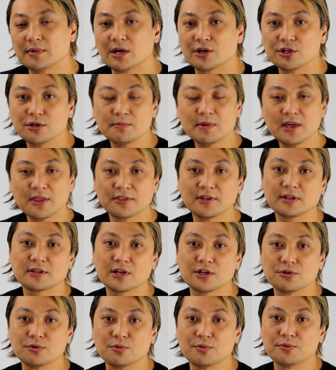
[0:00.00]
Now you may think
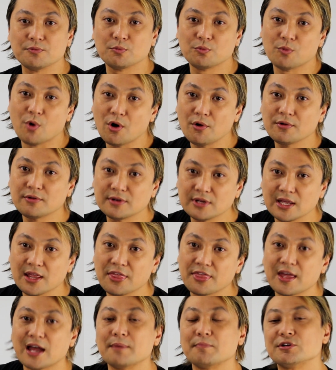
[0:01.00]
that you won't
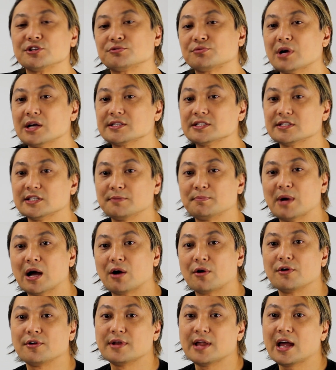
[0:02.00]
need that much processing
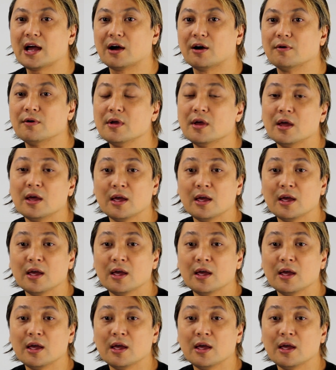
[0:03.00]
power now,